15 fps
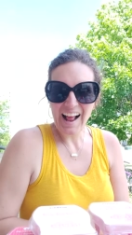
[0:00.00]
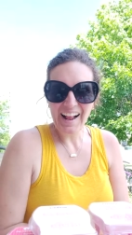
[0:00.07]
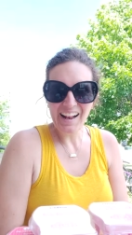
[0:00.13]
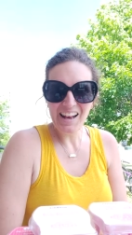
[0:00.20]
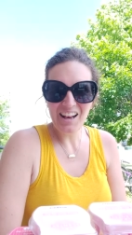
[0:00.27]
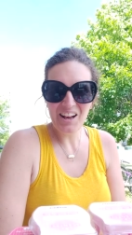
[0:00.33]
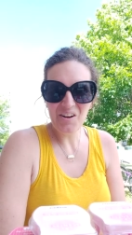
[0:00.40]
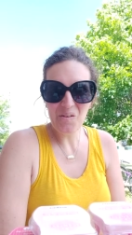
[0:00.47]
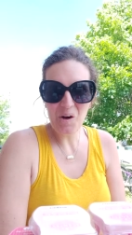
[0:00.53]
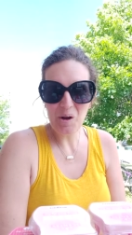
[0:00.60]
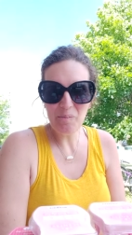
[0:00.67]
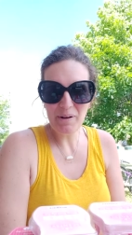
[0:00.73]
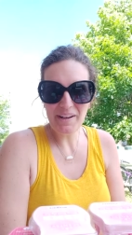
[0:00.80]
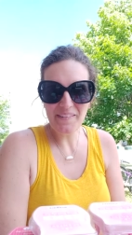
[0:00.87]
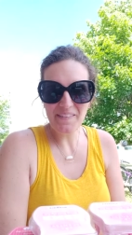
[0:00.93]
Hello, all
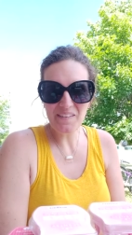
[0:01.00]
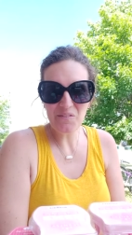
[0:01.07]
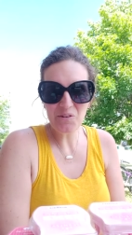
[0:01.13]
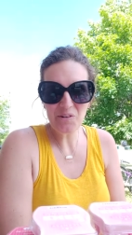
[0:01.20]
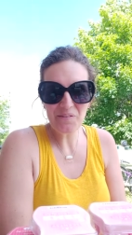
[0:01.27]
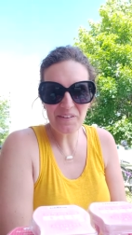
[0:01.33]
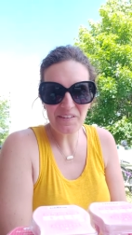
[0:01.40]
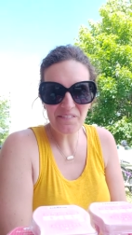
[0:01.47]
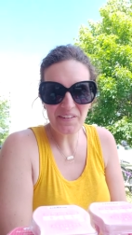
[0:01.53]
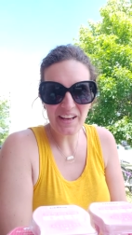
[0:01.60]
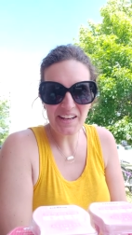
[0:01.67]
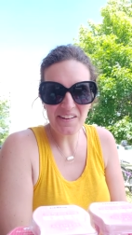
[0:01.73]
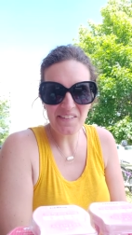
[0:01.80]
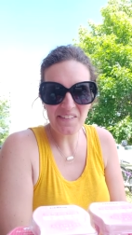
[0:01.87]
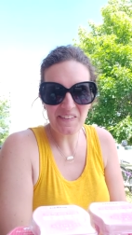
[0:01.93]
my Snifferiffic fans.